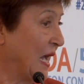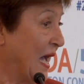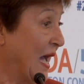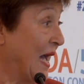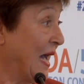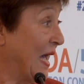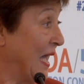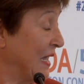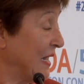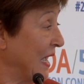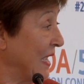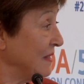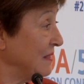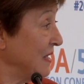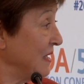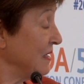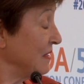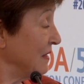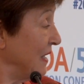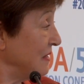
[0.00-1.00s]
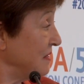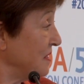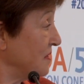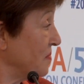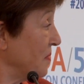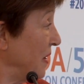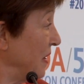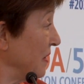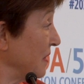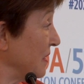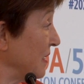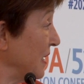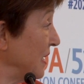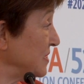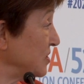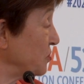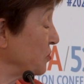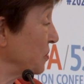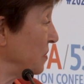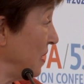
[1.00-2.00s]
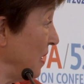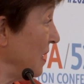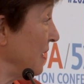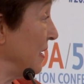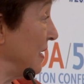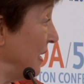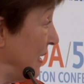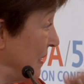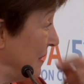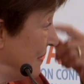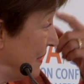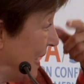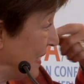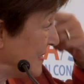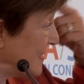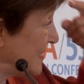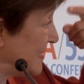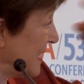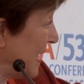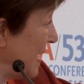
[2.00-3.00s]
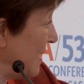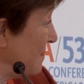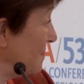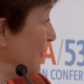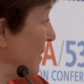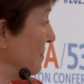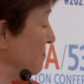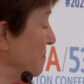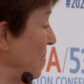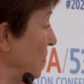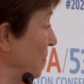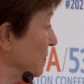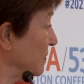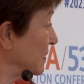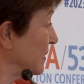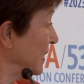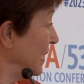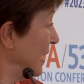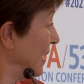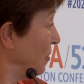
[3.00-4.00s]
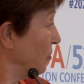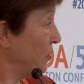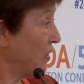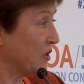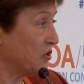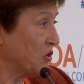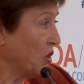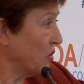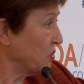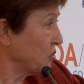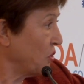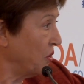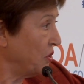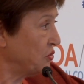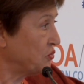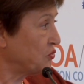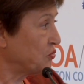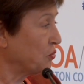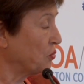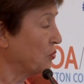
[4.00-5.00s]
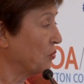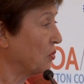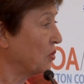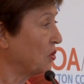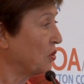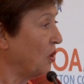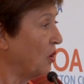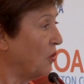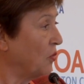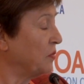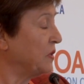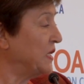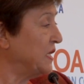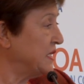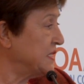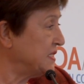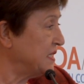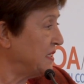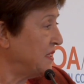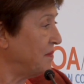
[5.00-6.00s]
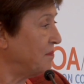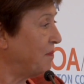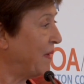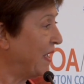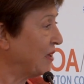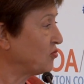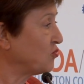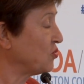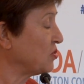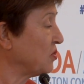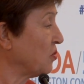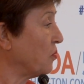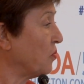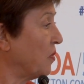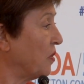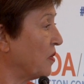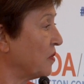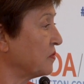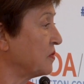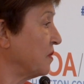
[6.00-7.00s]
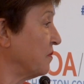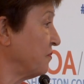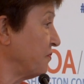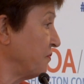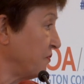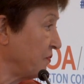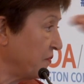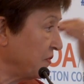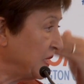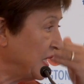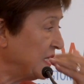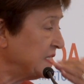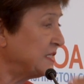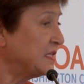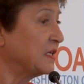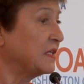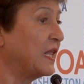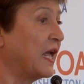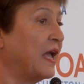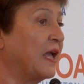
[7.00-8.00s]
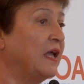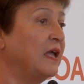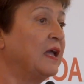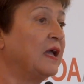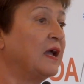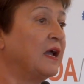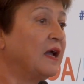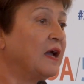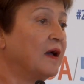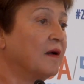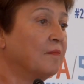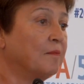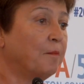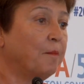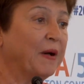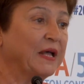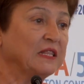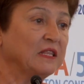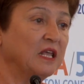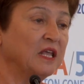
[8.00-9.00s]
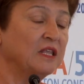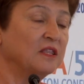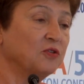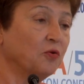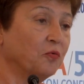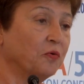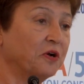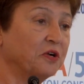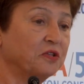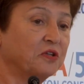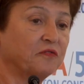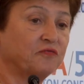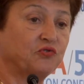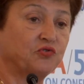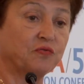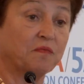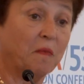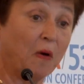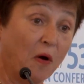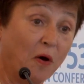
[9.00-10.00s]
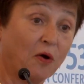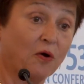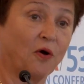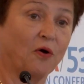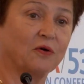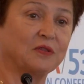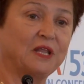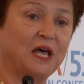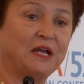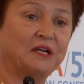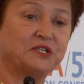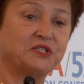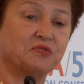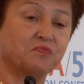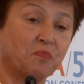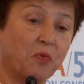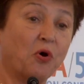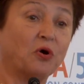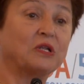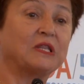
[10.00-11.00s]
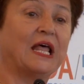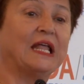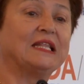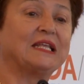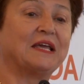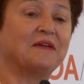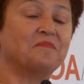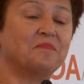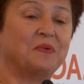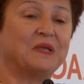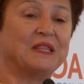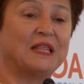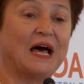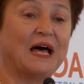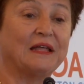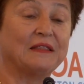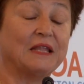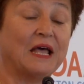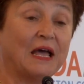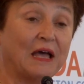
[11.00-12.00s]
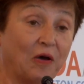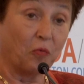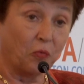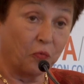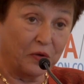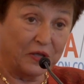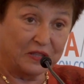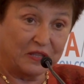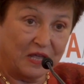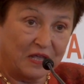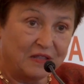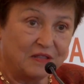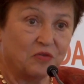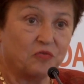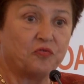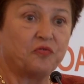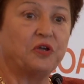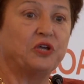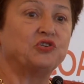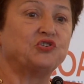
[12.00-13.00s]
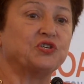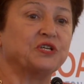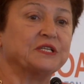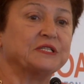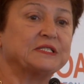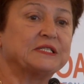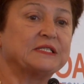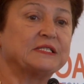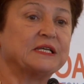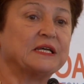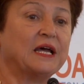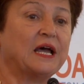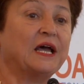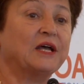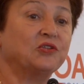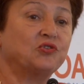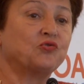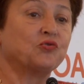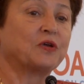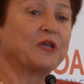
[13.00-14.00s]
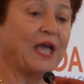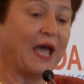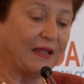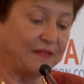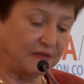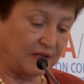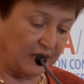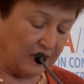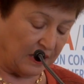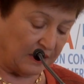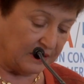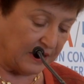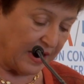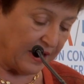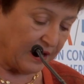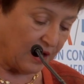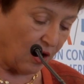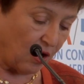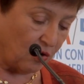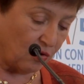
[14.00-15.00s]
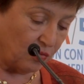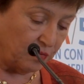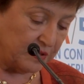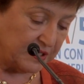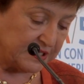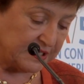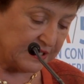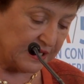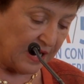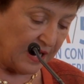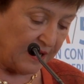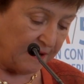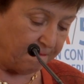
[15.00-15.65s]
And I think Latin America has to think in that same mode. We are not going to go easily back to the world of yesterday, but in the world of tomorrow, there is more that can be done within regions to get the economies